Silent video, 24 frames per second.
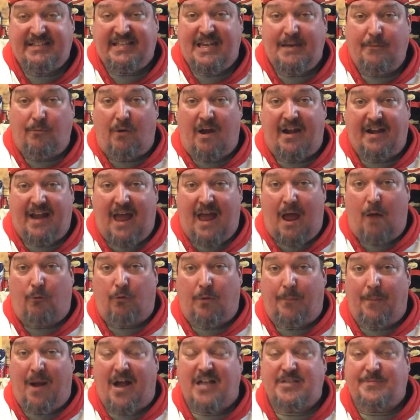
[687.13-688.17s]
team right now
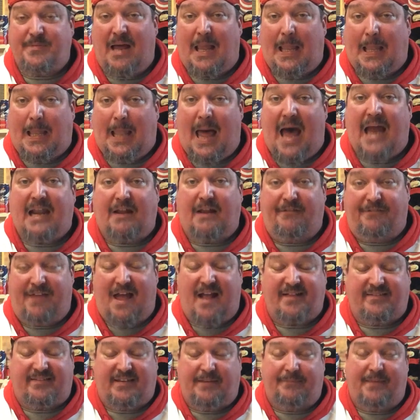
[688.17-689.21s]
reminds me a lot of
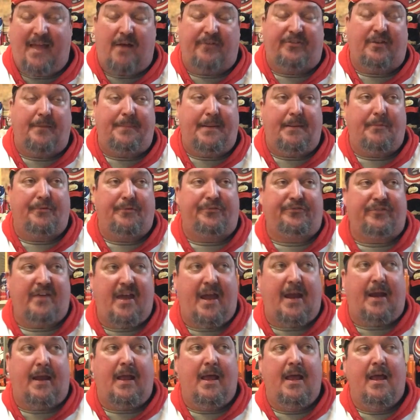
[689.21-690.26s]
that team. Now, some people
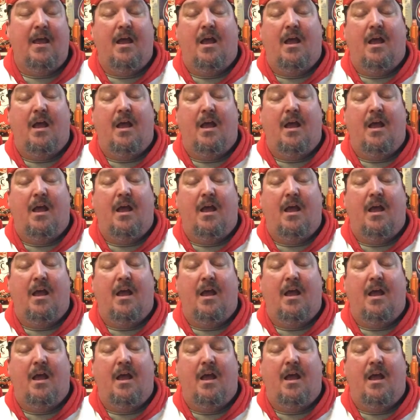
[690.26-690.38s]
say